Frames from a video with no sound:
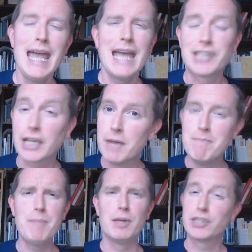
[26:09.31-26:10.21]
It's a
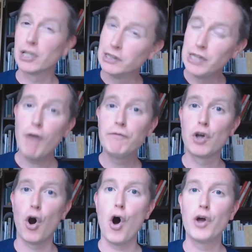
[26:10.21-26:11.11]
commitment to love
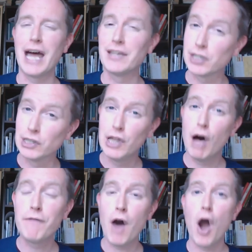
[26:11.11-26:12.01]
God and to
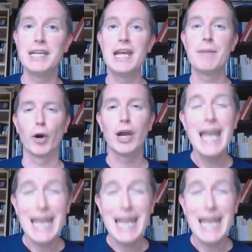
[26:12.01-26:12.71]
love our neighbor,